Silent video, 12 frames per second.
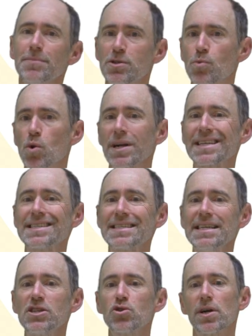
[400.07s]
much more
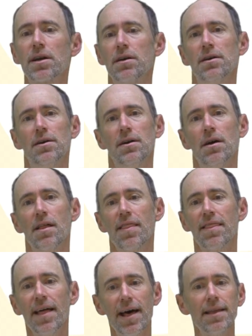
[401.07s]
eccentric
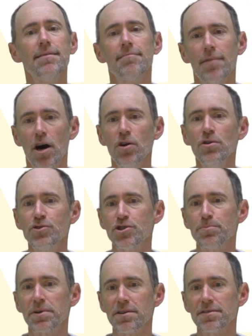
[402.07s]
than our own
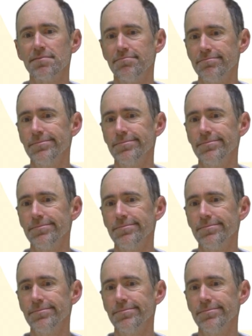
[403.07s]
Jupiters.